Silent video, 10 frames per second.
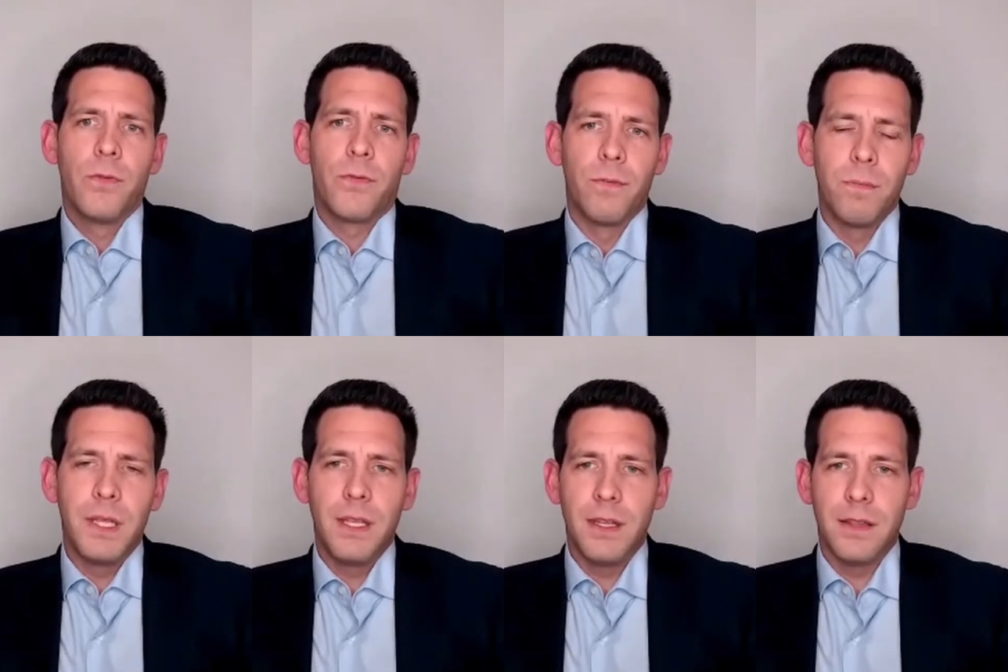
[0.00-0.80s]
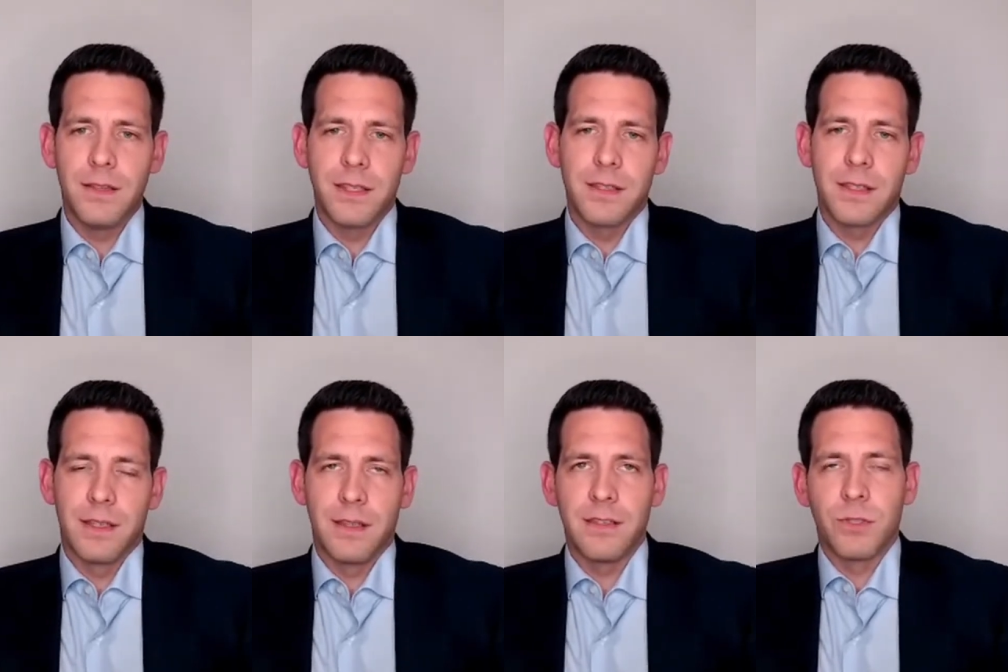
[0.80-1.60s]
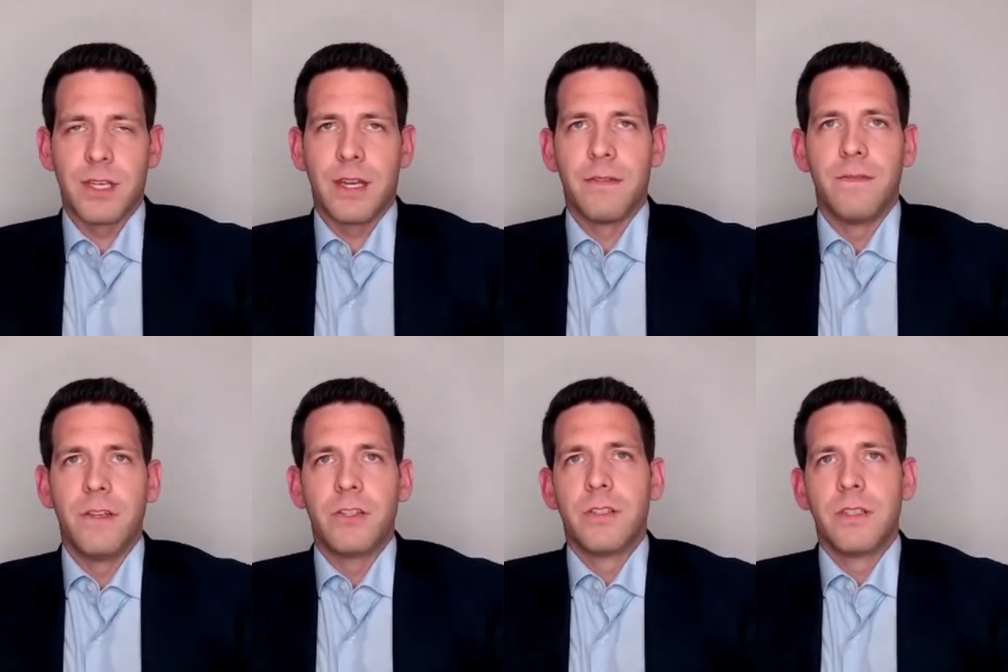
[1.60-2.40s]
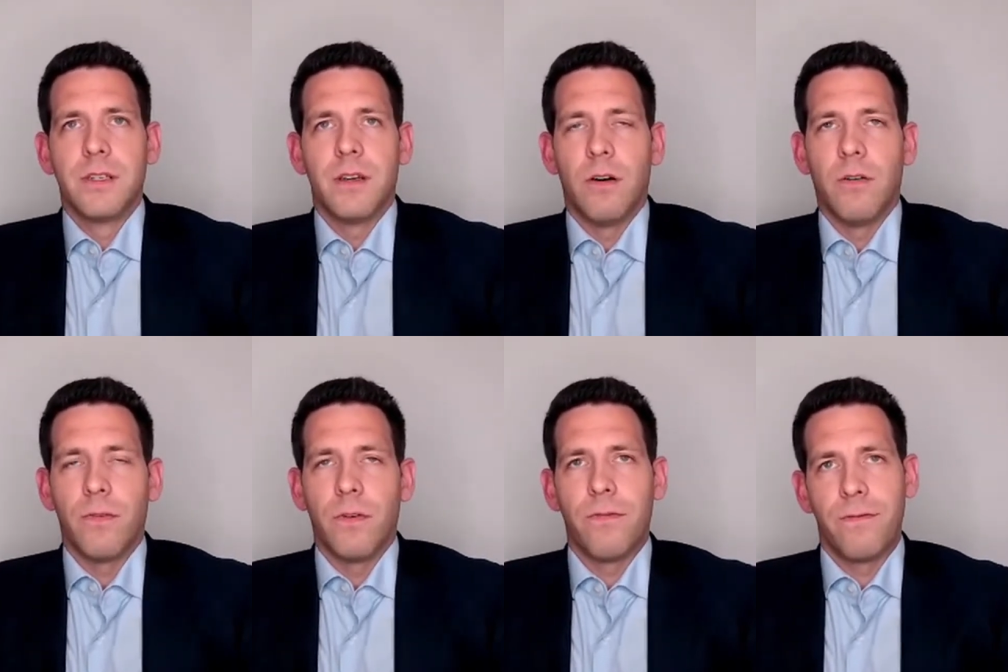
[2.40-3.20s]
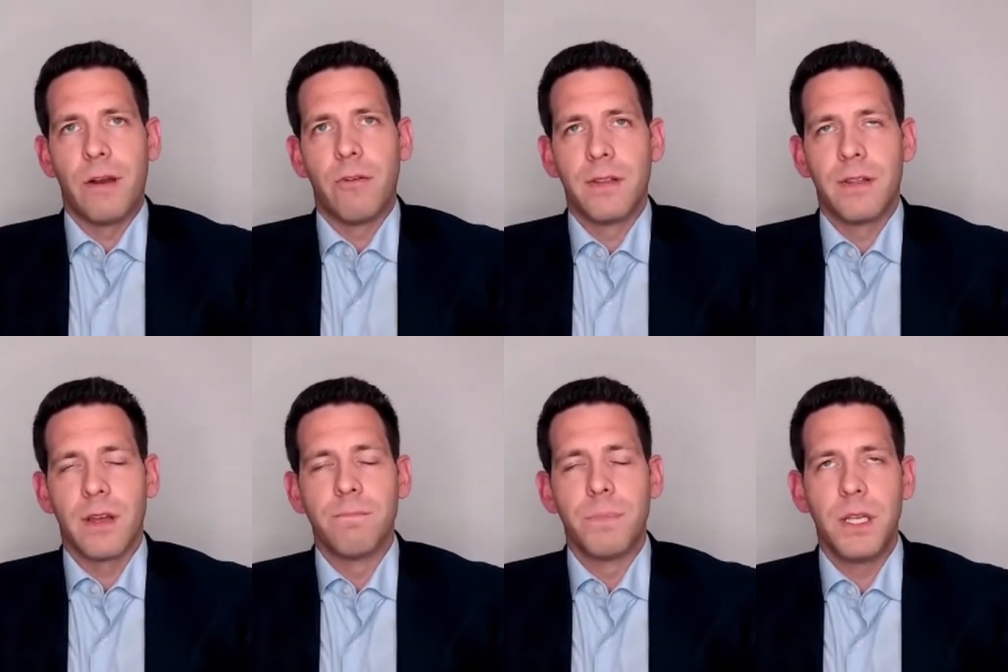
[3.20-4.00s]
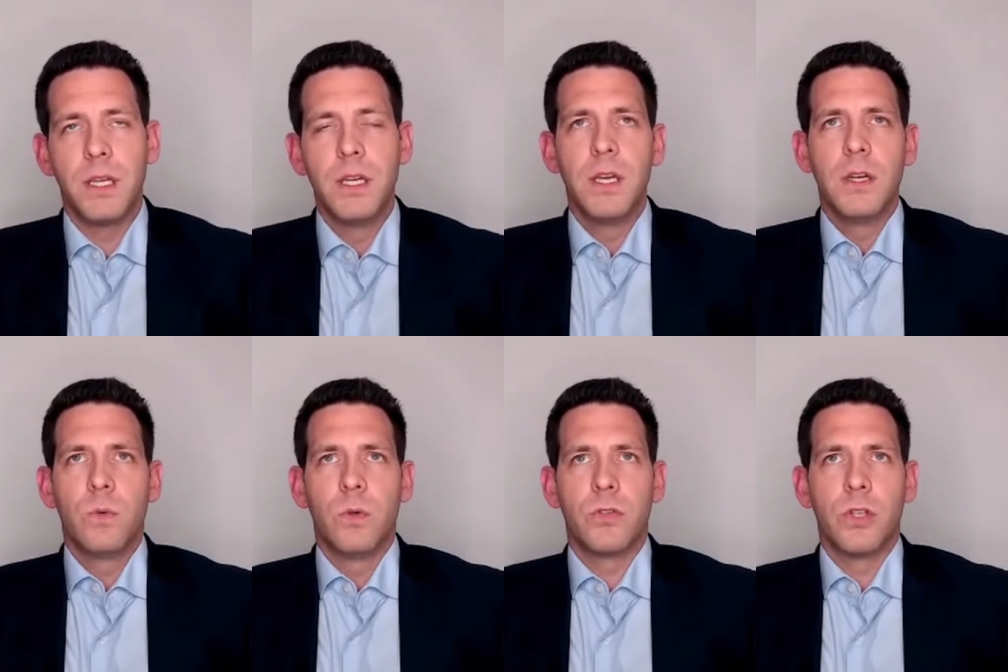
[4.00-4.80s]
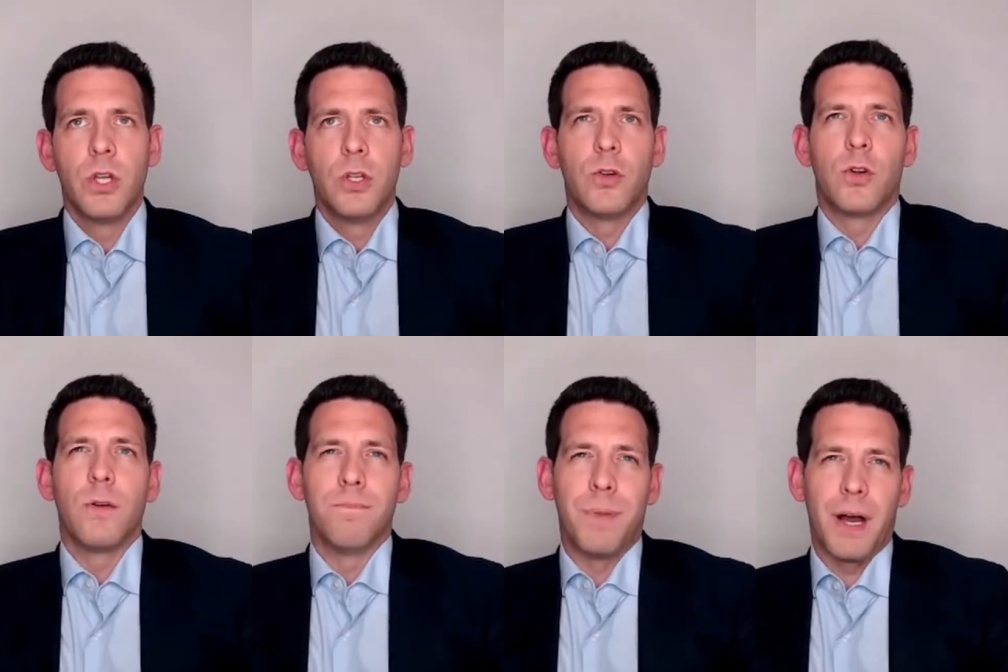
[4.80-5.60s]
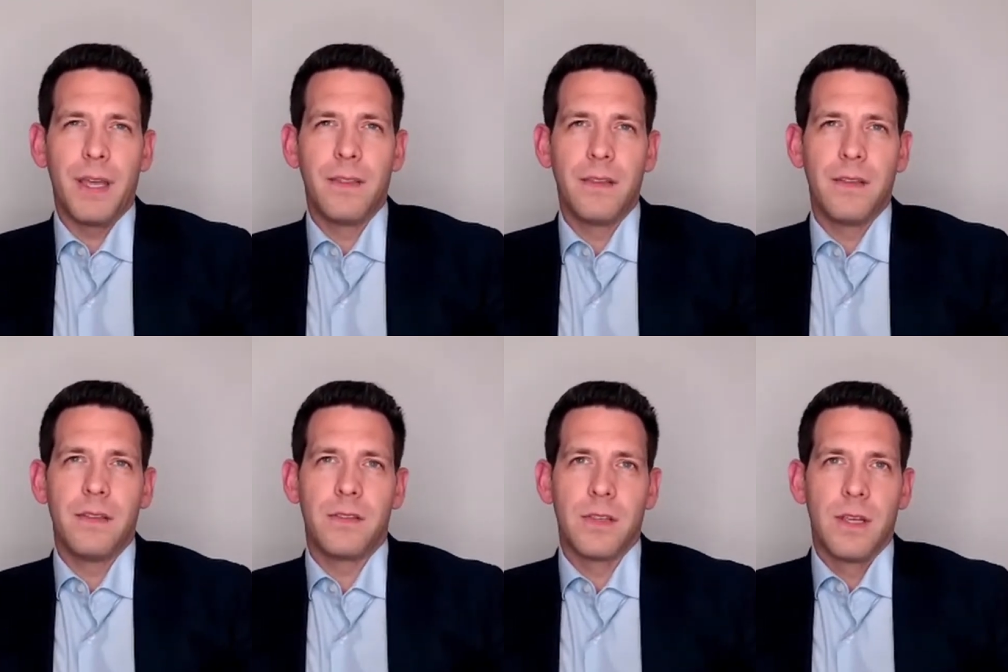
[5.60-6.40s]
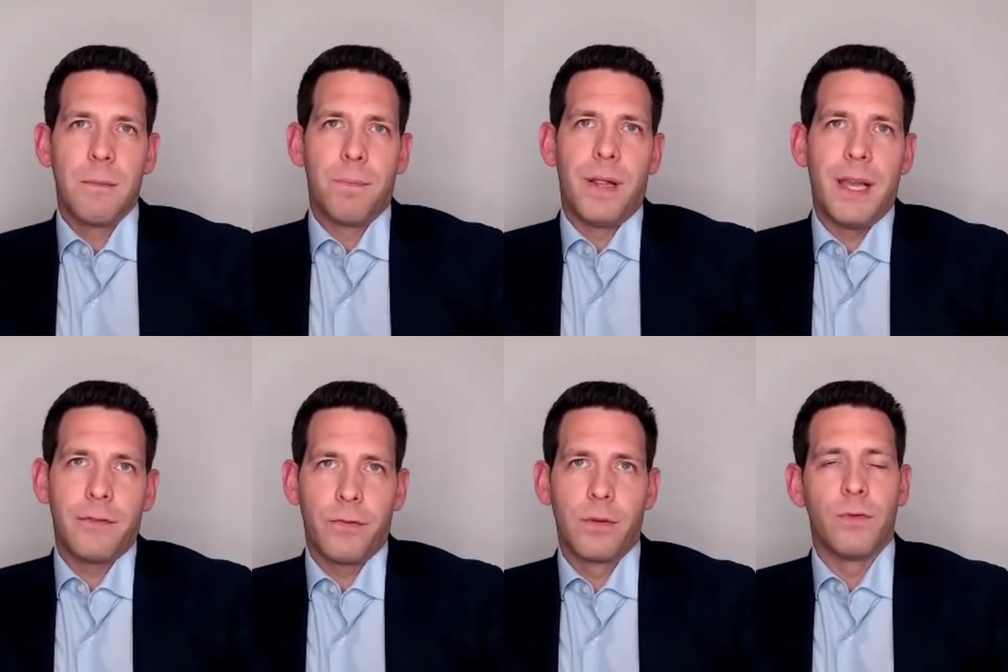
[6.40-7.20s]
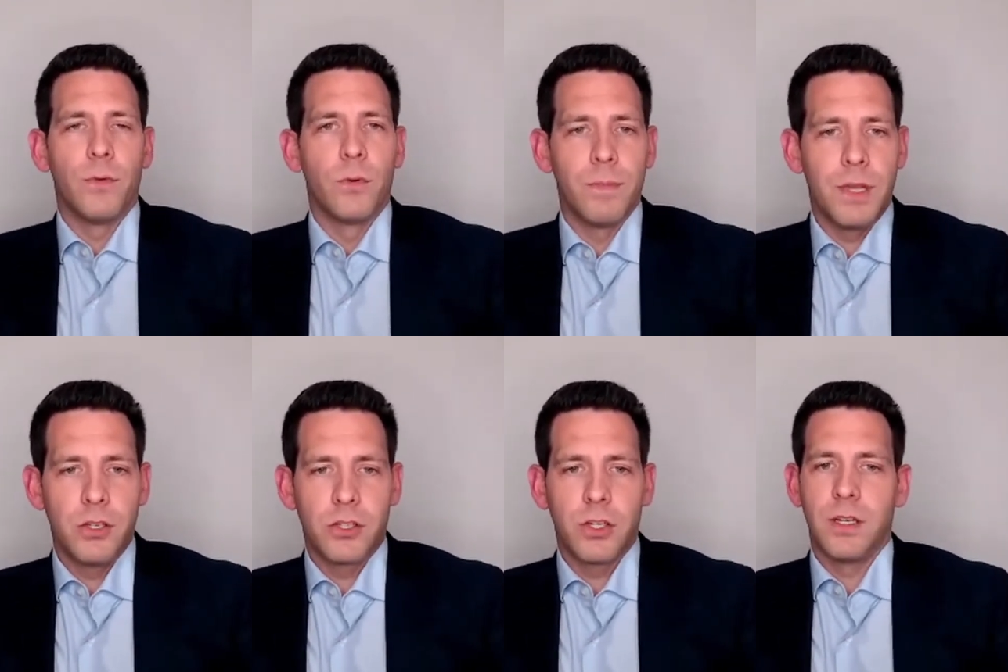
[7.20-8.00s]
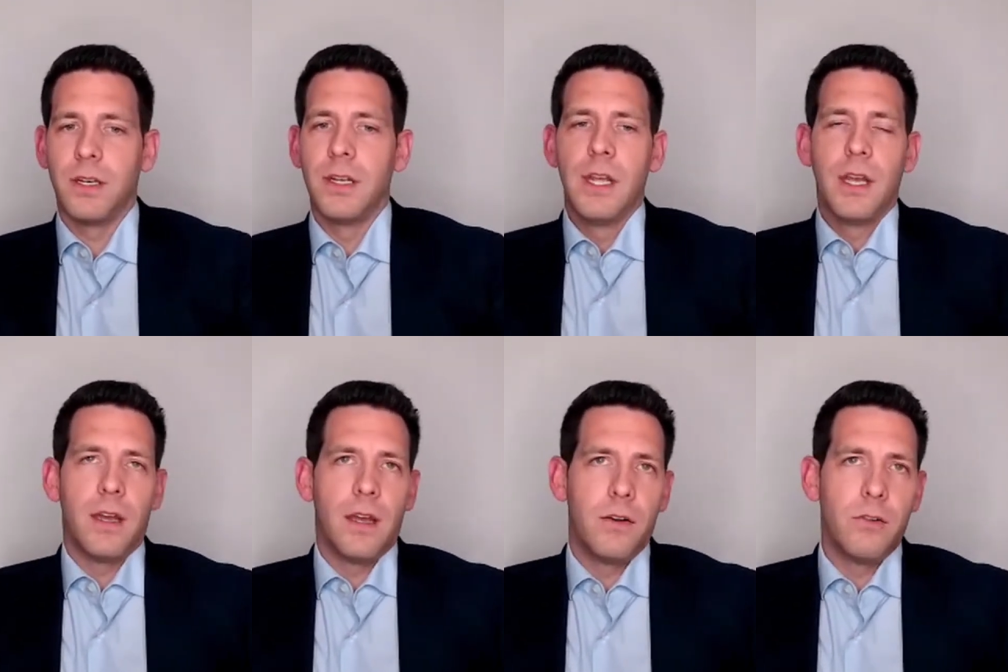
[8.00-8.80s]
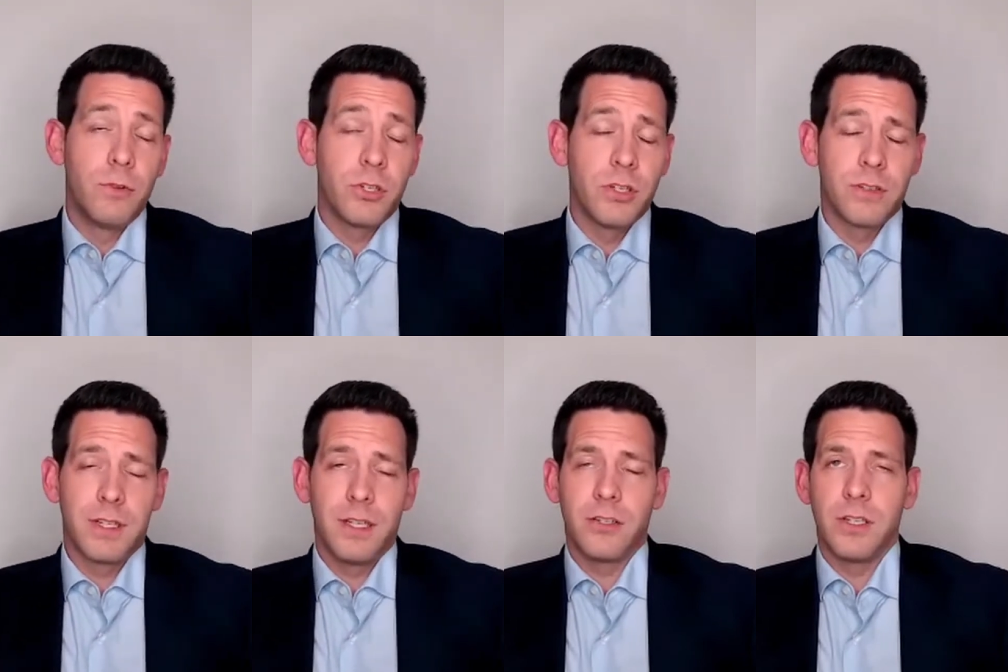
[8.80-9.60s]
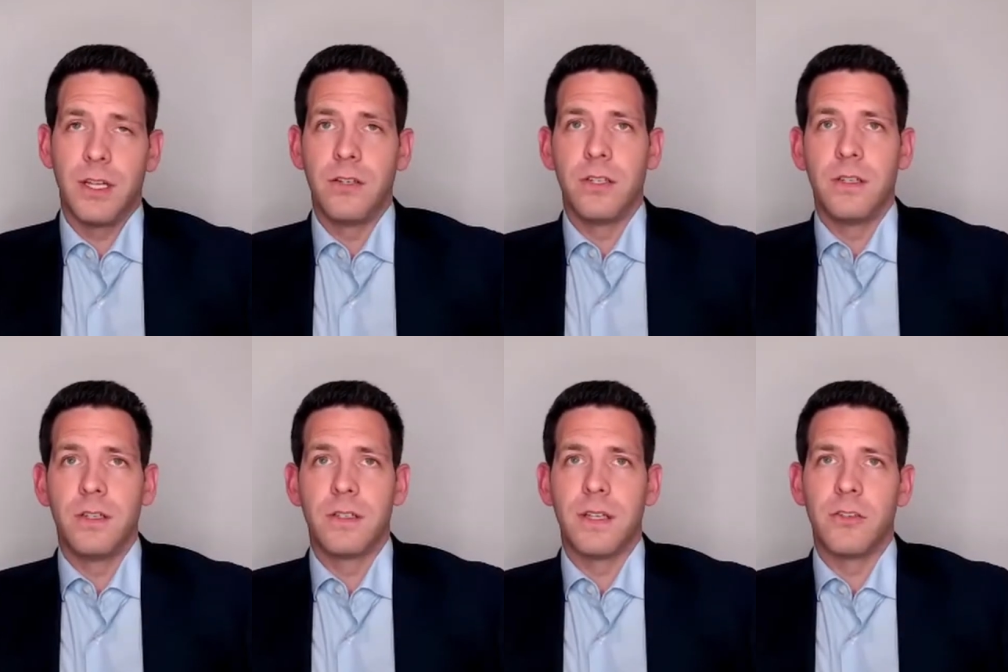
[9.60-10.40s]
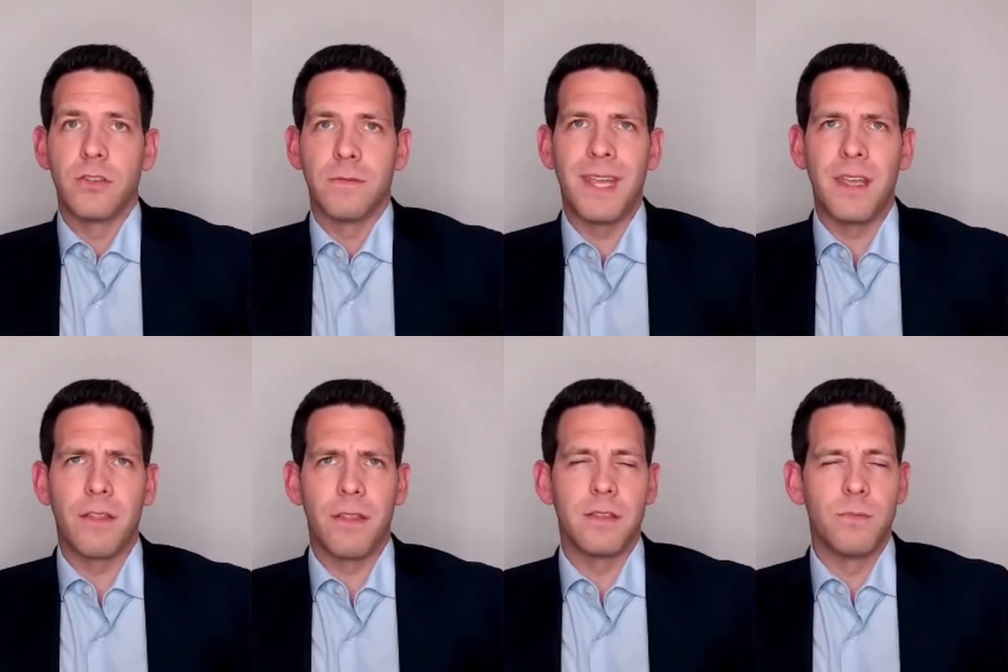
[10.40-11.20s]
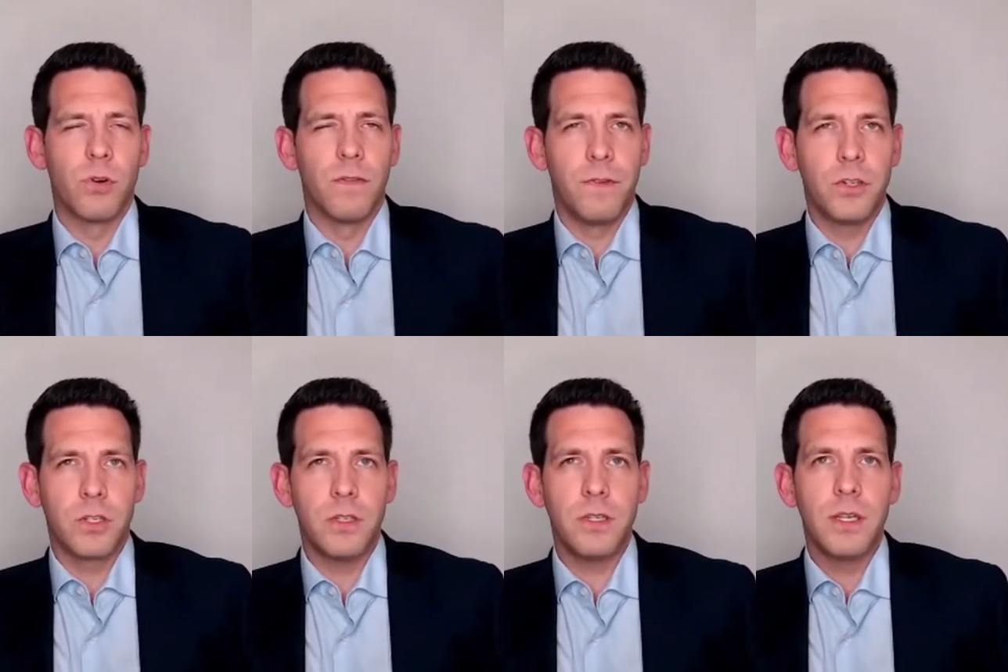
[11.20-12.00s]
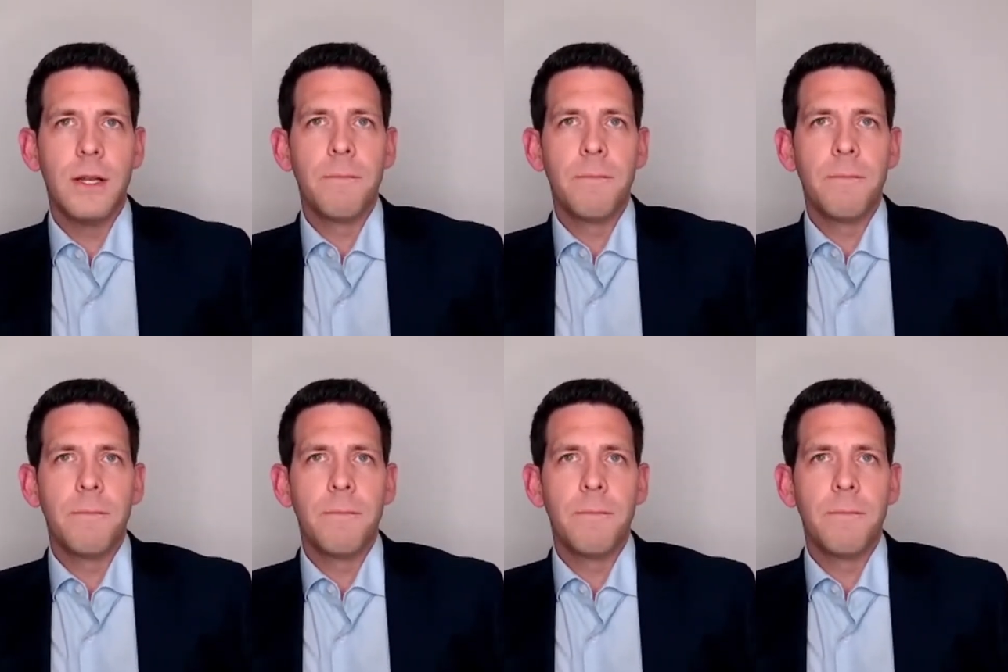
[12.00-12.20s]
for me and this is this was kind of the vision of founding the company was to combine this platform of automation uh, neural machine translation engines and just making things more efficient